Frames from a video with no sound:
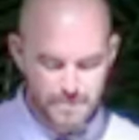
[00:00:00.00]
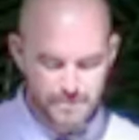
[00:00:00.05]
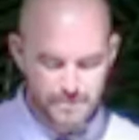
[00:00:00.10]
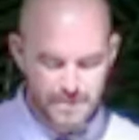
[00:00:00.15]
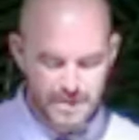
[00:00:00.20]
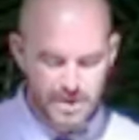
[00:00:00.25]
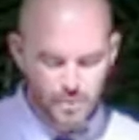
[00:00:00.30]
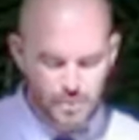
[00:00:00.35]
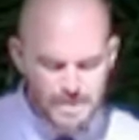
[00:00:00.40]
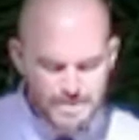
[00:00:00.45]

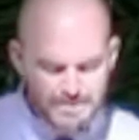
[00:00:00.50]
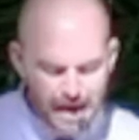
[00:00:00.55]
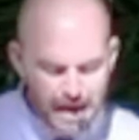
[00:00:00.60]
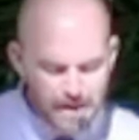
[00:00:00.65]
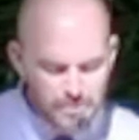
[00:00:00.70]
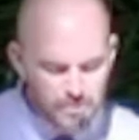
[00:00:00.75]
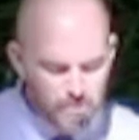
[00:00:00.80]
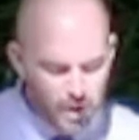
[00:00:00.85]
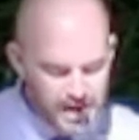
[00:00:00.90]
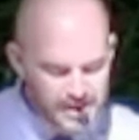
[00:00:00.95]
We
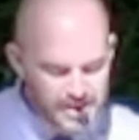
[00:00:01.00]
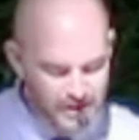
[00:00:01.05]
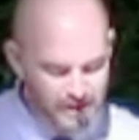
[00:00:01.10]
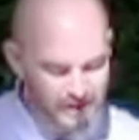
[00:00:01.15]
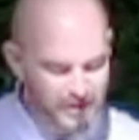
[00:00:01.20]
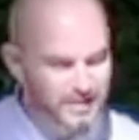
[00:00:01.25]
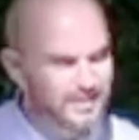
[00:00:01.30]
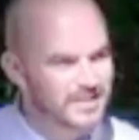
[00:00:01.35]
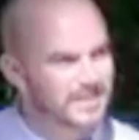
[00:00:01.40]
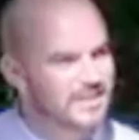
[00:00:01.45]
might
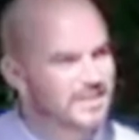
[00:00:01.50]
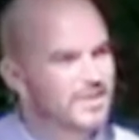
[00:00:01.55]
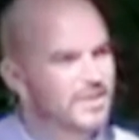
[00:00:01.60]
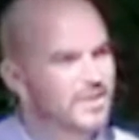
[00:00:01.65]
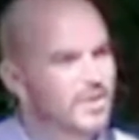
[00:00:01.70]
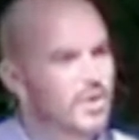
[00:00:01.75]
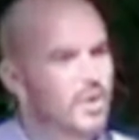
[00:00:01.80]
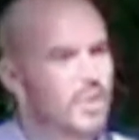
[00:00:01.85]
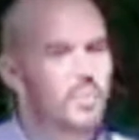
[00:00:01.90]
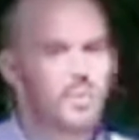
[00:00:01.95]
wonder,
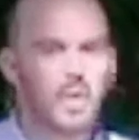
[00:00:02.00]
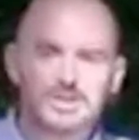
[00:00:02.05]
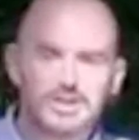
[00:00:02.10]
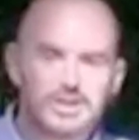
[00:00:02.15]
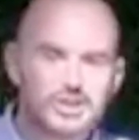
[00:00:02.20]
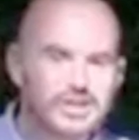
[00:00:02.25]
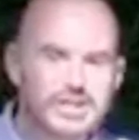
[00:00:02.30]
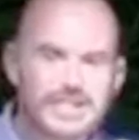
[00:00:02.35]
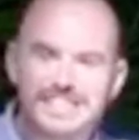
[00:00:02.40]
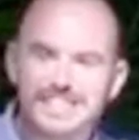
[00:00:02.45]
what's
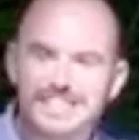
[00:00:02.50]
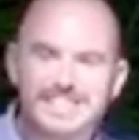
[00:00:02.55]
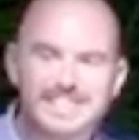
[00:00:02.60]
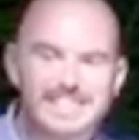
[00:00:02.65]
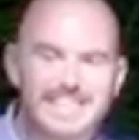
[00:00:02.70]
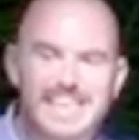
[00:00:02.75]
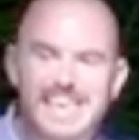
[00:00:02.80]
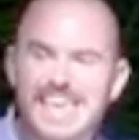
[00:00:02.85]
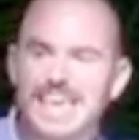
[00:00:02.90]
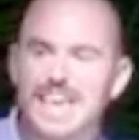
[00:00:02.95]
Jesus
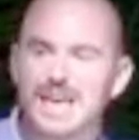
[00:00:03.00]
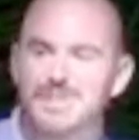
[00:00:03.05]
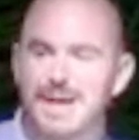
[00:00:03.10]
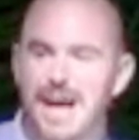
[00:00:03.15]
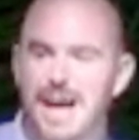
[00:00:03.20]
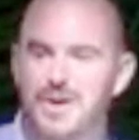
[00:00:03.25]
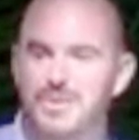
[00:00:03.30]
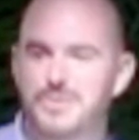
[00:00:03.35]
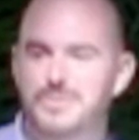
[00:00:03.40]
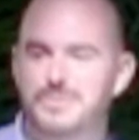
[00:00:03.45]
thinking
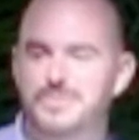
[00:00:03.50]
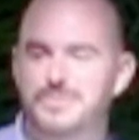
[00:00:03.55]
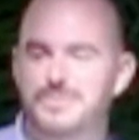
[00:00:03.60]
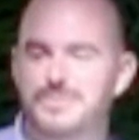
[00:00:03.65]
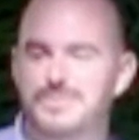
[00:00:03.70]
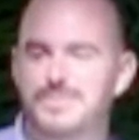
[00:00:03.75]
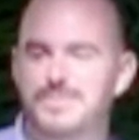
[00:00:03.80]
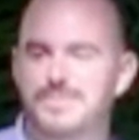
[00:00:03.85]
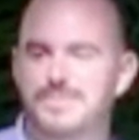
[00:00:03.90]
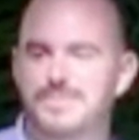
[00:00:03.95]
about
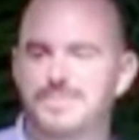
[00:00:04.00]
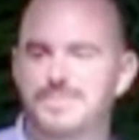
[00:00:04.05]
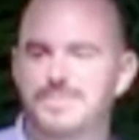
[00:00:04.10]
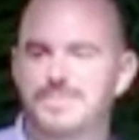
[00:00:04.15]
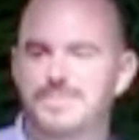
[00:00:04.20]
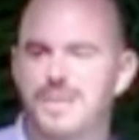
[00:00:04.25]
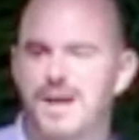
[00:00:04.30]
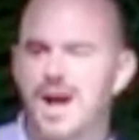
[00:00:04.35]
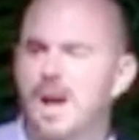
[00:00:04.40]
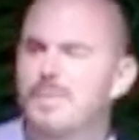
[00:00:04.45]

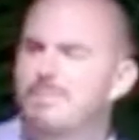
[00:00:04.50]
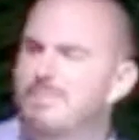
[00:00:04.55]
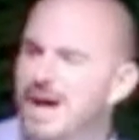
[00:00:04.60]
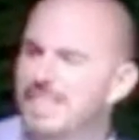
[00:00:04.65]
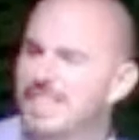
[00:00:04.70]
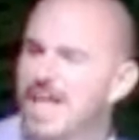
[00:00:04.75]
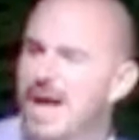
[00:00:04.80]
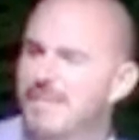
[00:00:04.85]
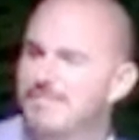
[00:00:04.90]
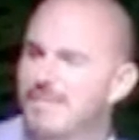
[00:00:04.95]
up on
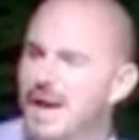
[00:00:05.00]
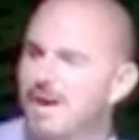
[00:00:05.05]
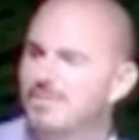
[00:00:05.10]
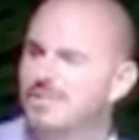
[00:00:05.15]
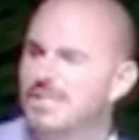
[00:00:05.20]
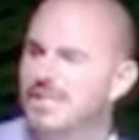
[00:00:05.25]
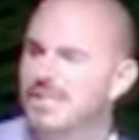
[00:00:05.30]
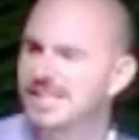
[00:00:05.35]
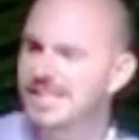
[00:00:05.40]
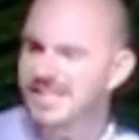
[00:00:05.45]
that
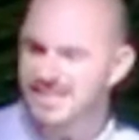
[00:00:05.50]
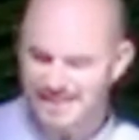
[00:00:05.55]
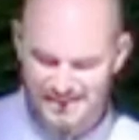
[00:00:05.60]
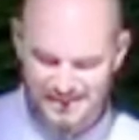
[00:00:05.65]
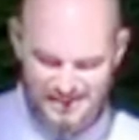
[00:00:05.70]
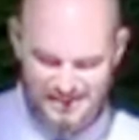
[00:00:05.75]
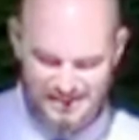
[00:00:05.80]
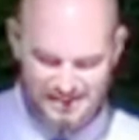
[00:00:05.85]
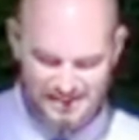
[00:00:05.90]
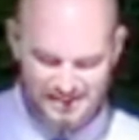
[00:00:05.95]
mountain?
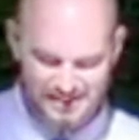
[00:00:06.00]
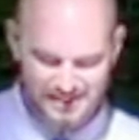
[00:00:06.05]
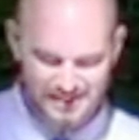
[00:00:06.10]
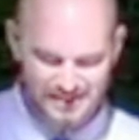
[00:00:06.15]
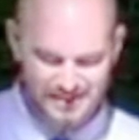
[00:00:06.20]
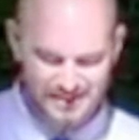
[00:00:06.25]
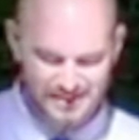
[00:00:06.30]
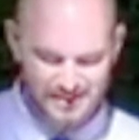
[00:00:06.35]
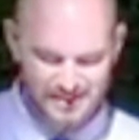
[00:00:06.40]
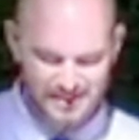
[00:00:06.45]

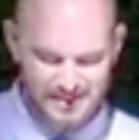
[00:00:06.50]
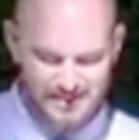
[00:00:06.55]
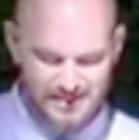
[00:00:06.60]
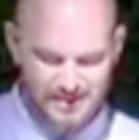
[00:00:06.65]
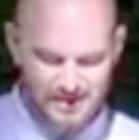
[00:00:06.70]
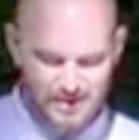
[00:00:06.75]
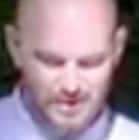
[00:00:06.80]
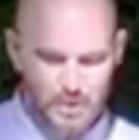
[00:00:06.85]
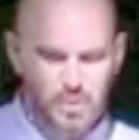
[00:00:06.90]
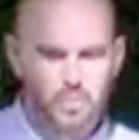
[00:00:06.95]

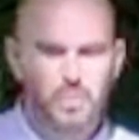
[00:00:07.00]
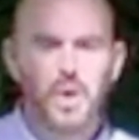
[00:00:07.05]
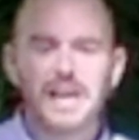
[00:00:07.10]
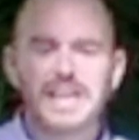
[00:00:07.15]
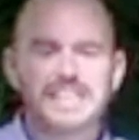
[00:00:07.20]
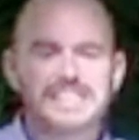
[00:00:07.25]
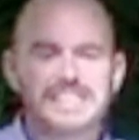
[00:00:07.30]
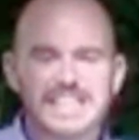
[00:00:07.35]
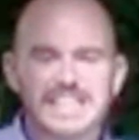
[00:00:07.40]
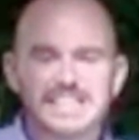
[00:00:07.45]
What
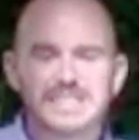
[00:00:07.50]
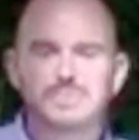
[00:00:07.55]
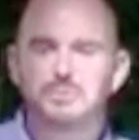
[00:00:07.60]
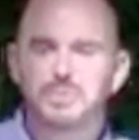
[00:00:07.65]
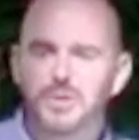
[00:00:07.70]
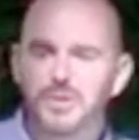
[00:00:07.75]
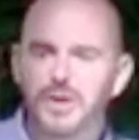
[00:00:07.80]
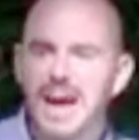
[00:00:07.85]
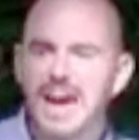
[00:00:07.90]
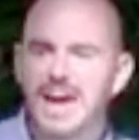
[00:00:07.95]
is his
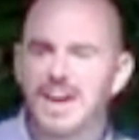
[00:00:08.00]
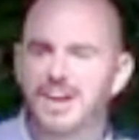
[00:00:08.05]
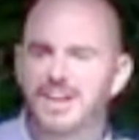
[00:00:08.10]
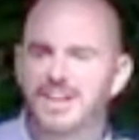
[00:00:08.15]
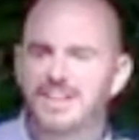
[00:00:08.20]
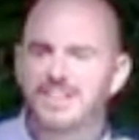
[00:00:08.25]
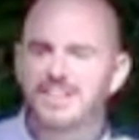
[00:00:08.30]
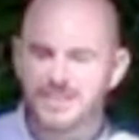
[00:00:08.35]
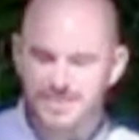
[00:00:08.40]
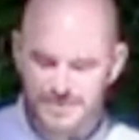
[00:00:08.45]

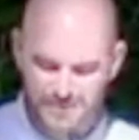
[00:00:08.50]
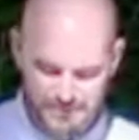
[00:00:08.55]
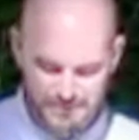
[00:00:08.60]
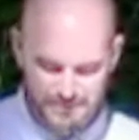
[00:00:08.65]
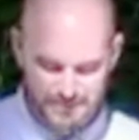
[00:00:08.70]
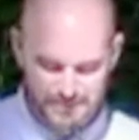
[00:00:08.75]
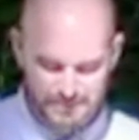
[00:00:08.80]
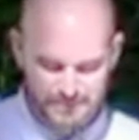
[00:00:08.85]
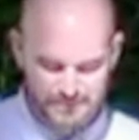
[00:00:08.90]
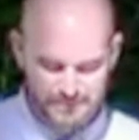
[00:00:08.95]
prayer?
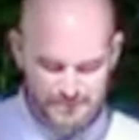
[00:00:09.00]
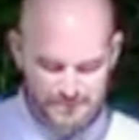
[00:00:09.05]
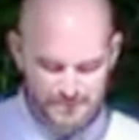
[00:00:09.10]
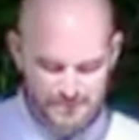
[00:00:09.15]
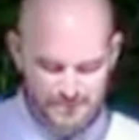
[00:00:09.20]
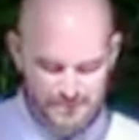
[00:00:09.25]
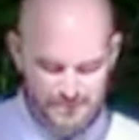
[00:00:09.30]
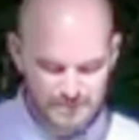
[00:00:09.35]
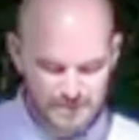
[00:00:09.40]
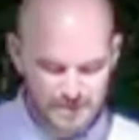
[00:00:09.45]

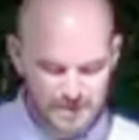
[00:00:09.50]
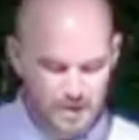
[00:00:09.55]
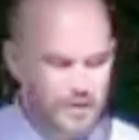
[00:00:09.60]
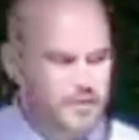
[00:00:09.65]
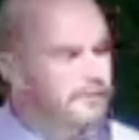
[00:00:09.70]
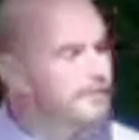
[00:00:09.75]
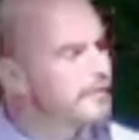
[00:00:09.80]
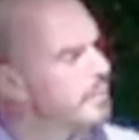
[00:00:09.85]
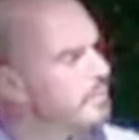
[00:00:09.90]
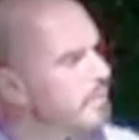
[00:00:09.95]

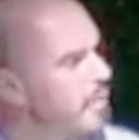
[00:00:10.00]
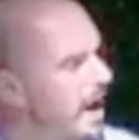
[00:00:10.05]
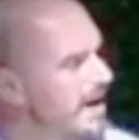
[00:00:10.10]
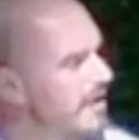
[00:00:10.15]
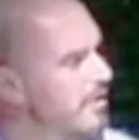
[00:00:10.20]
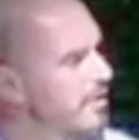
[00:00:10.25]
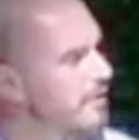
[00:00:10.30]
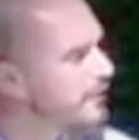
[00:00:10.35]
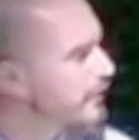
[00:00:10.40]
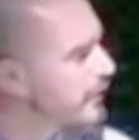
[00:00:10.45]
For what
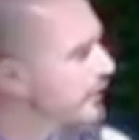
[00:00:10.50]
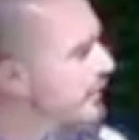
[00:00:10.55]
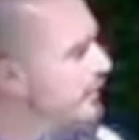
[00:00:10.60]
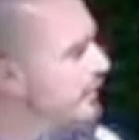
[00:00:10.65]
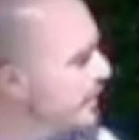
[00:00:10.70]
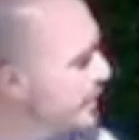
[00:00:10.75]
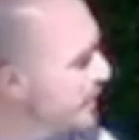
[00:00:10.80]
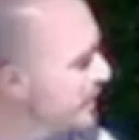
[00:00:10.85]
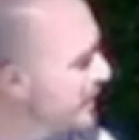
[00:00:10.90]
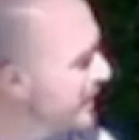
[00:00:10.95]
or for
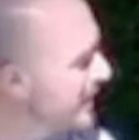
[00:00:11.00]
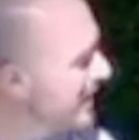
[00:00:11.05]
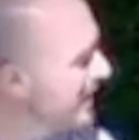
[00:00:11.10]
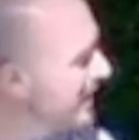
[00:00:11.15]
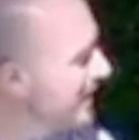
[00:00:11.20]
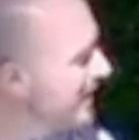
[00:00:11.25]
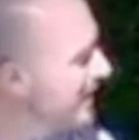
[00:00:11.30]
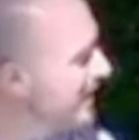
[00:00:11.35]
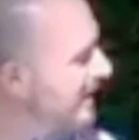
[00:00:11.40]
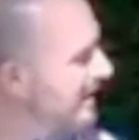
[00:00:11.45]

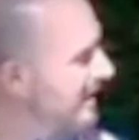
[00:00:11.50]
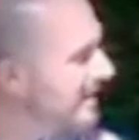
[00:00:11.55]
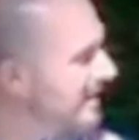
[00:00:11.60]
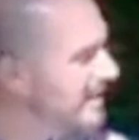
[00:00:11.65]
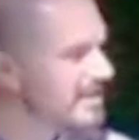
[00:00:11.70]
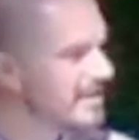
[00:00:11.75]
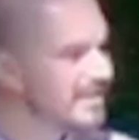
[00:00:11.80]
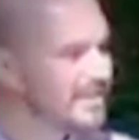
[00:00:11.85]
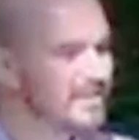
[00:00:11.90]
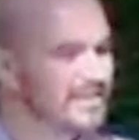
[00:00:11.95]
whom
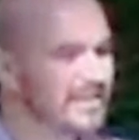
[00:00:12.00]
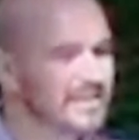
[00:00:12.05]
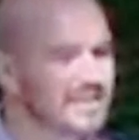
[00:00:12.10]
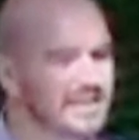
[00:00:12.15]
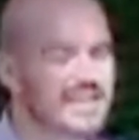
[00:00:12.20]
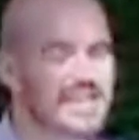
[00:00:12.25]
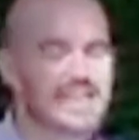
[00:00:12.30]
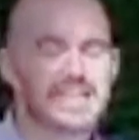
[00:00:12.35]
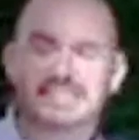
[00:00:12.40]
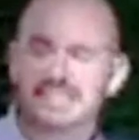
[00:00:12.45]

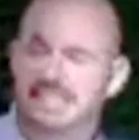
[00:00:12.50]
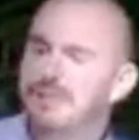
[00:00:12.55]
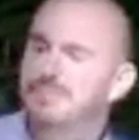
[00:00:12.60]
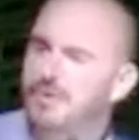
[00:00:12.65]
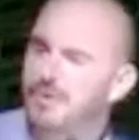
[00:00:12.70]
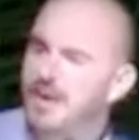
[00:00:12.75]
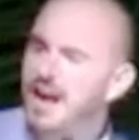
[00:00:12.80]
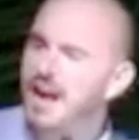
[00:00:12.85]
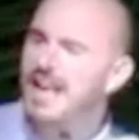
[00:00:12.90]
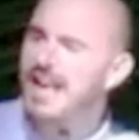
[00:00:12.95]
is he
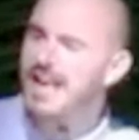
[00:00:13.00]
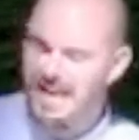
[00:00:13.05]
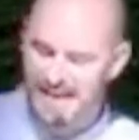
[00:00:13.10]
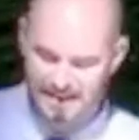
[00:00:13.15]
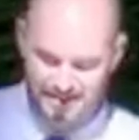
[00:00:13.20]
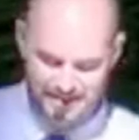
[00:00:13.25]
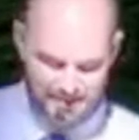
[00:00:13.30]
praying?